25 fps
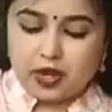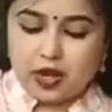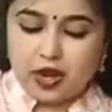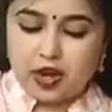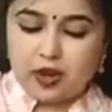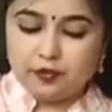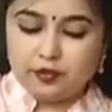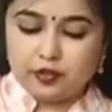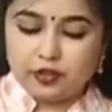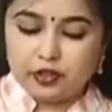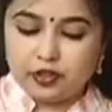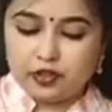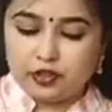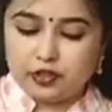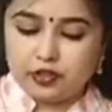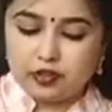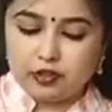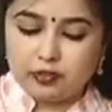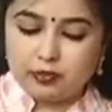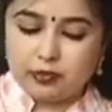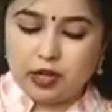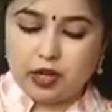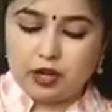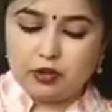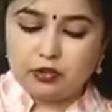After
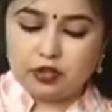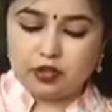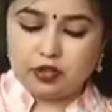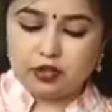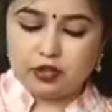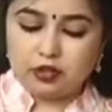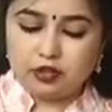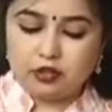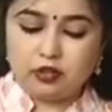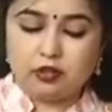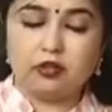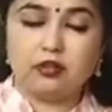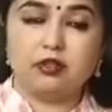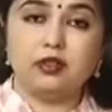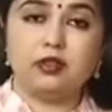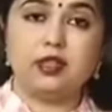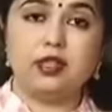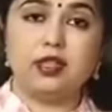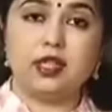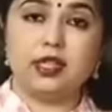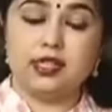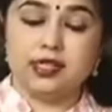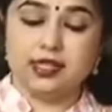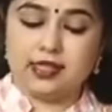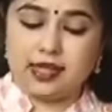about
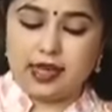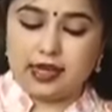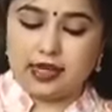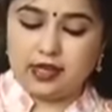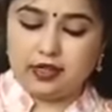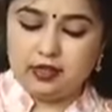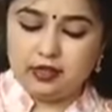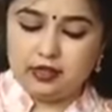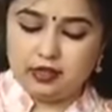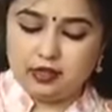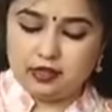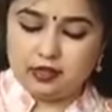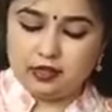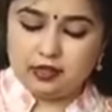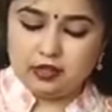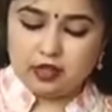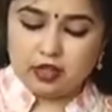thirty seconds,